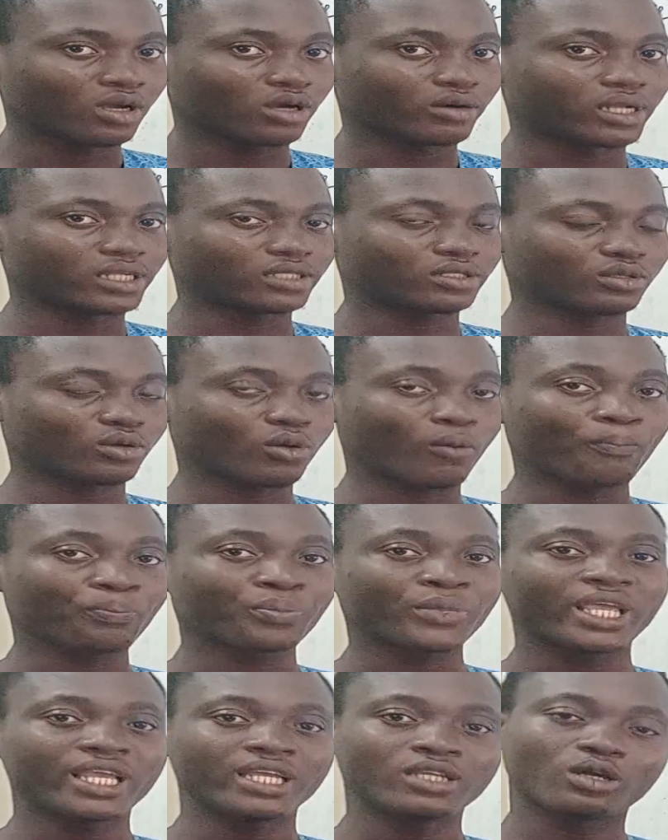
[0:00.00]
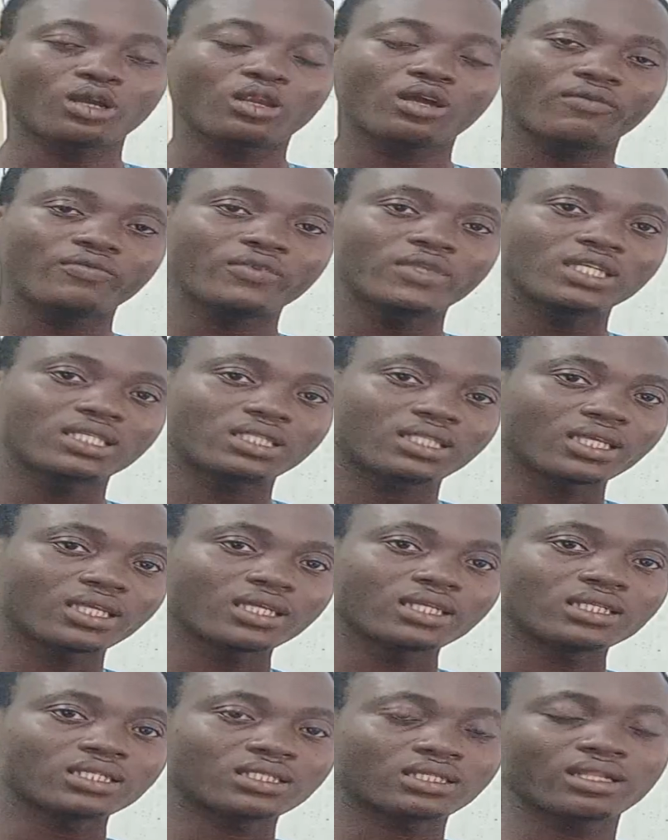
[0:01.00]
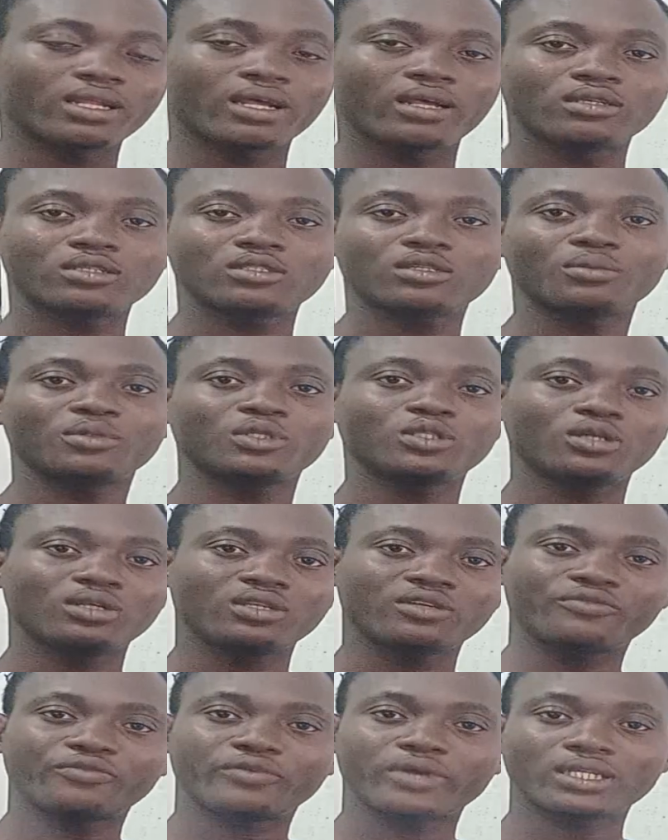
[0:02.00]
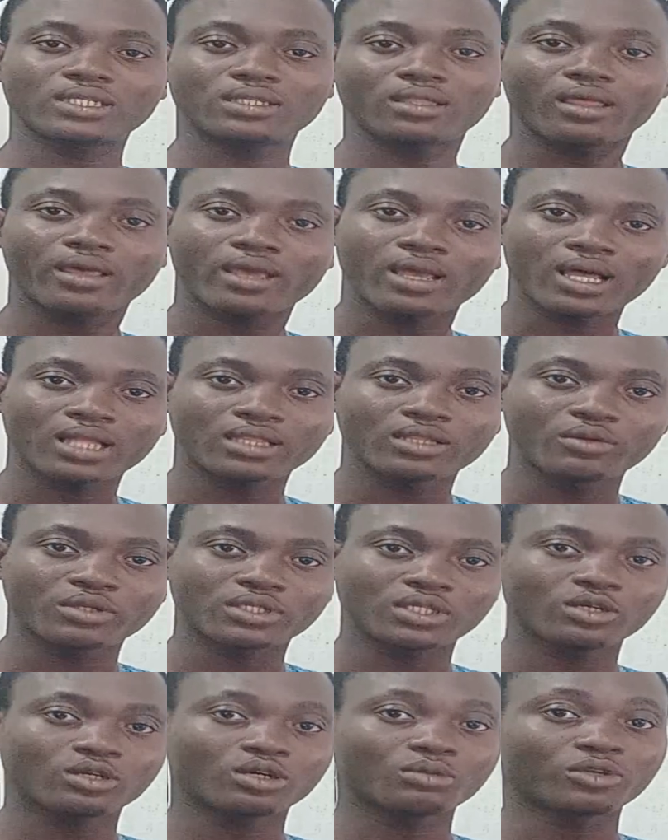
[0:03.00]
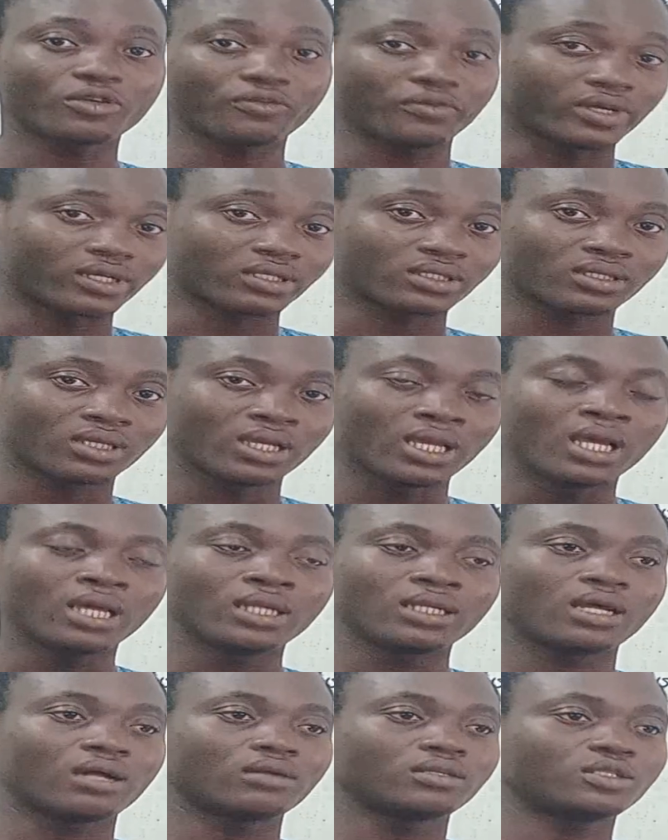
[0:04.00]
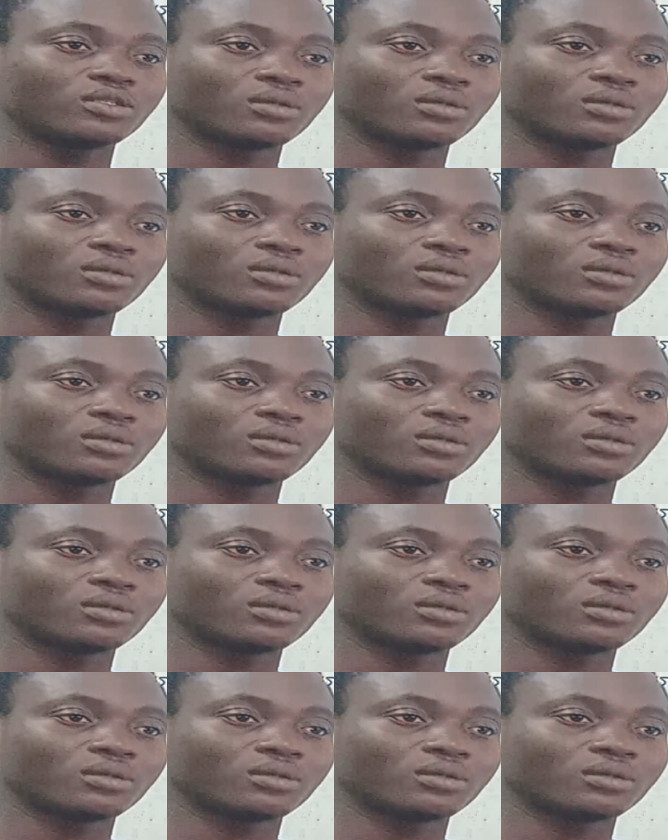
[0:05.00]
Right, so in all of these things there is substitution effects there and there is income effect. Now the